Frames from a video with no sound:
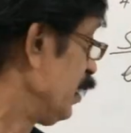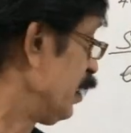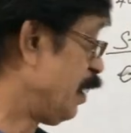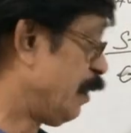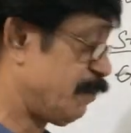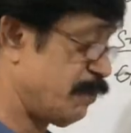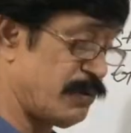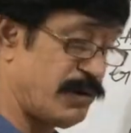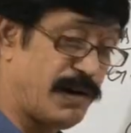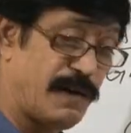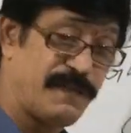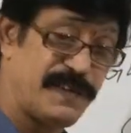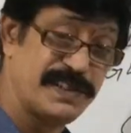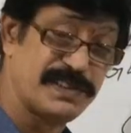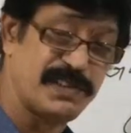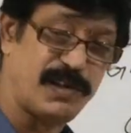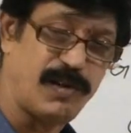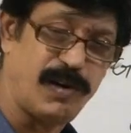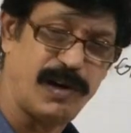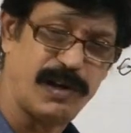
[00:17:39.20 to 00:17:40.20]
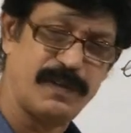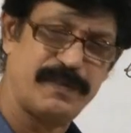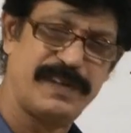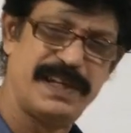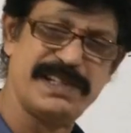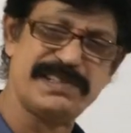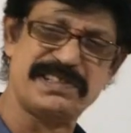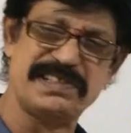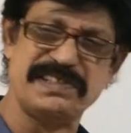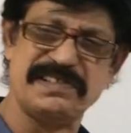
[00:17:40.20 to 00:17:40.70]
the profits are
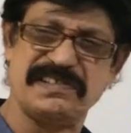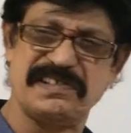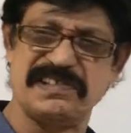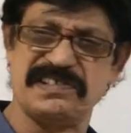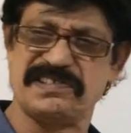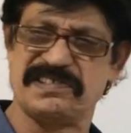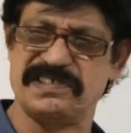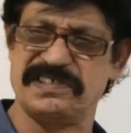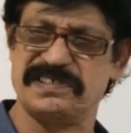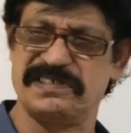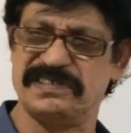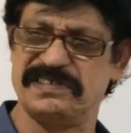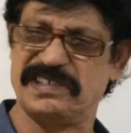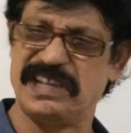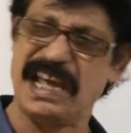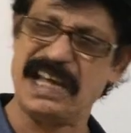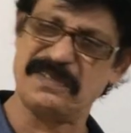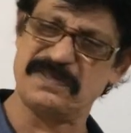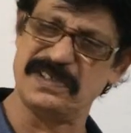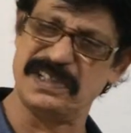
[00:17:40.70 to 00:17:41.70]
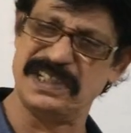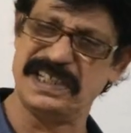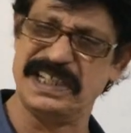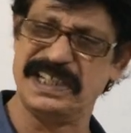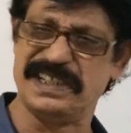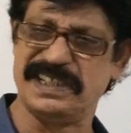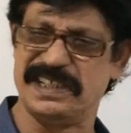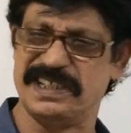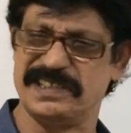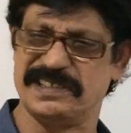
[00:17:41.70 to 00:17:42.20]
always increasing, gradually
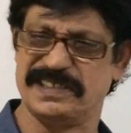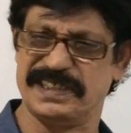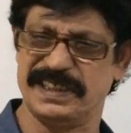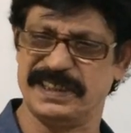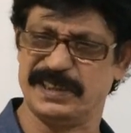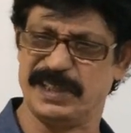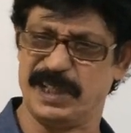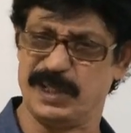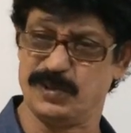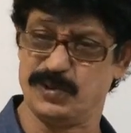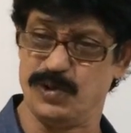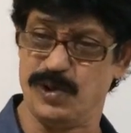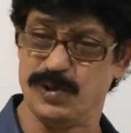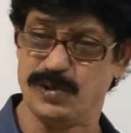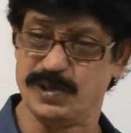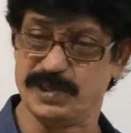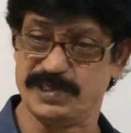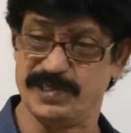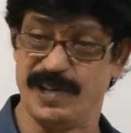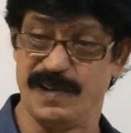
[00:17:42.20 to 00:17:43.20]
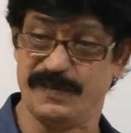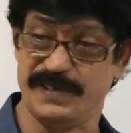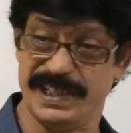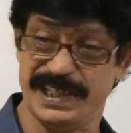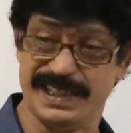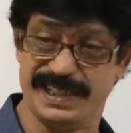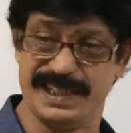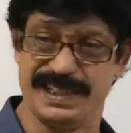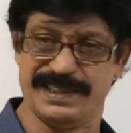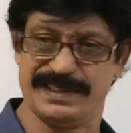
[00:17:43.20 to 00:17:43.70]
increasing. There is no question of
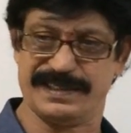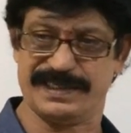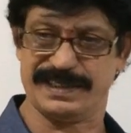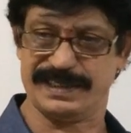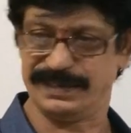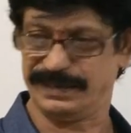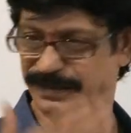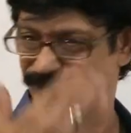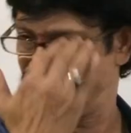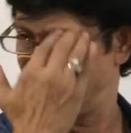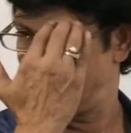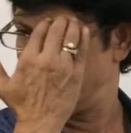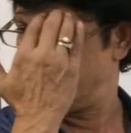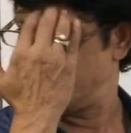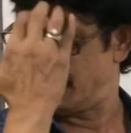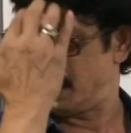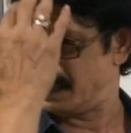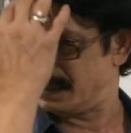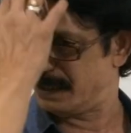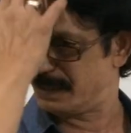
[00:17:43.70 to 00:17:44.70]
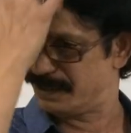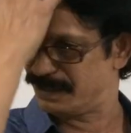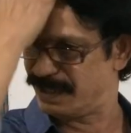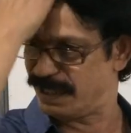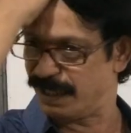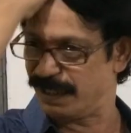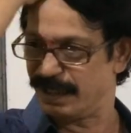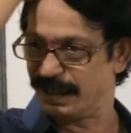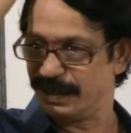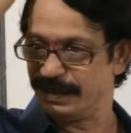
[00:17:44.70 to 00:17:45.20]
decreasing.
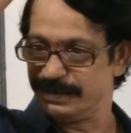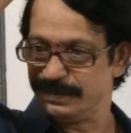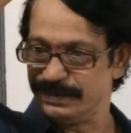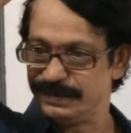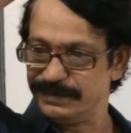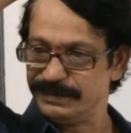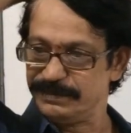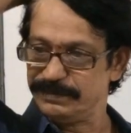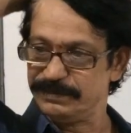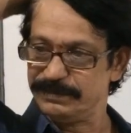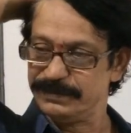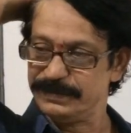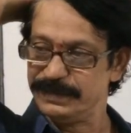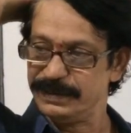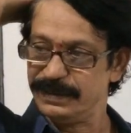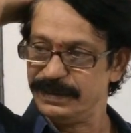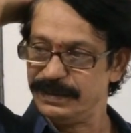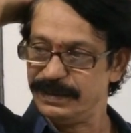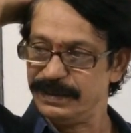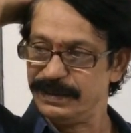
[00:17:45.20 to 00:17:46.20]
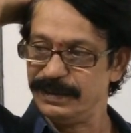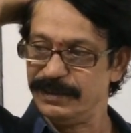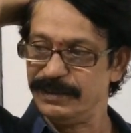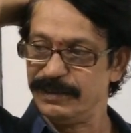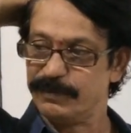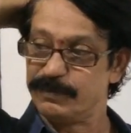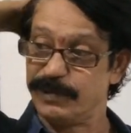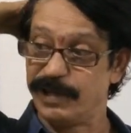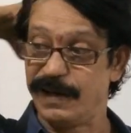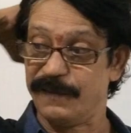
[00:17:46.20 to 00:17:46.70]
Understanding?
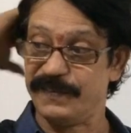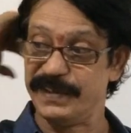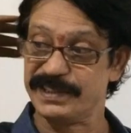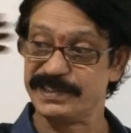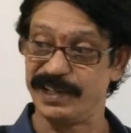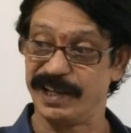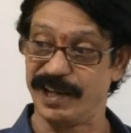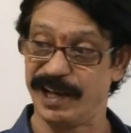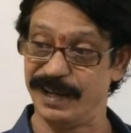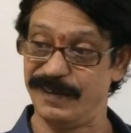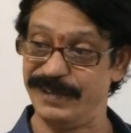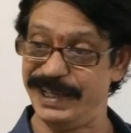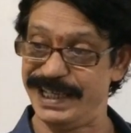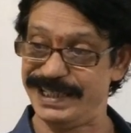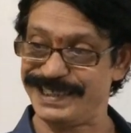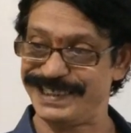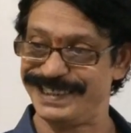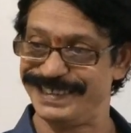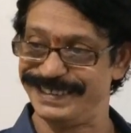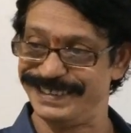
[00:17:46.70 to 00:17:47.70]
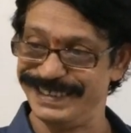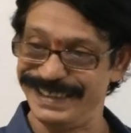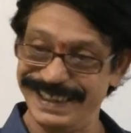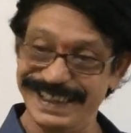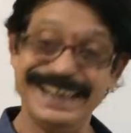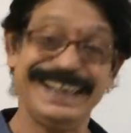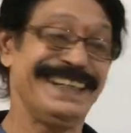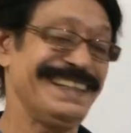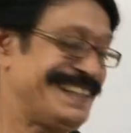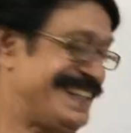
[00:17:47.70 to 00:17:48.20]
Profits are always
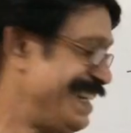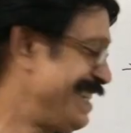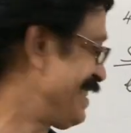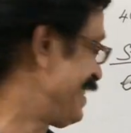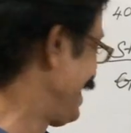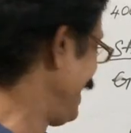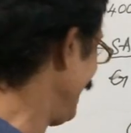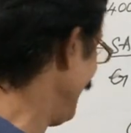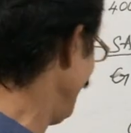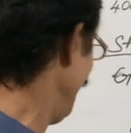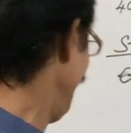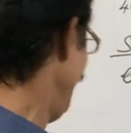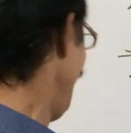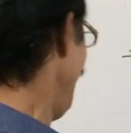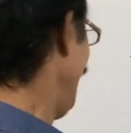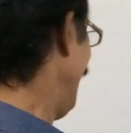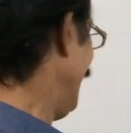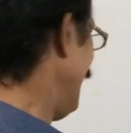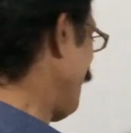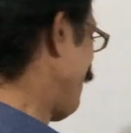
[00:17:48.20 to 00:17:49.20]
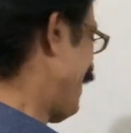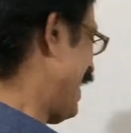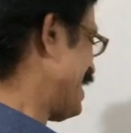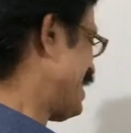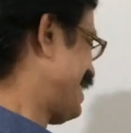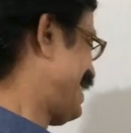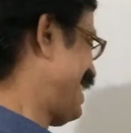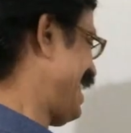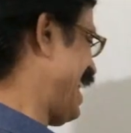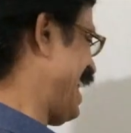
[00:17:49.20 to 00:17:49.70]
increasing. In the
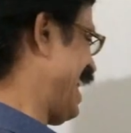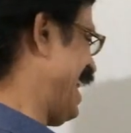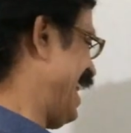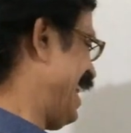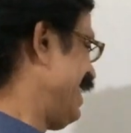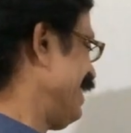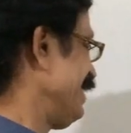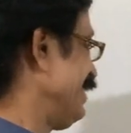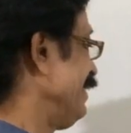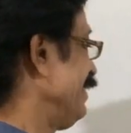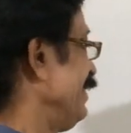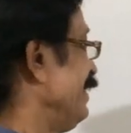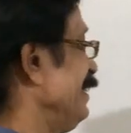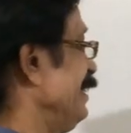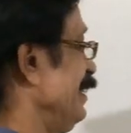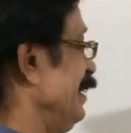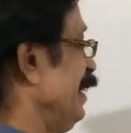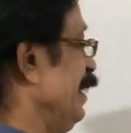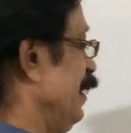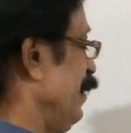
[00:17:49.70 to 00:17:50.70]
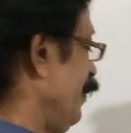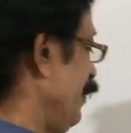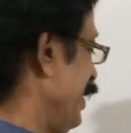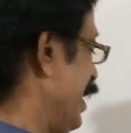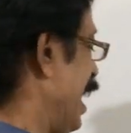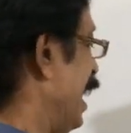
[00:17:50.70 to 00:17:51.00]
first year, we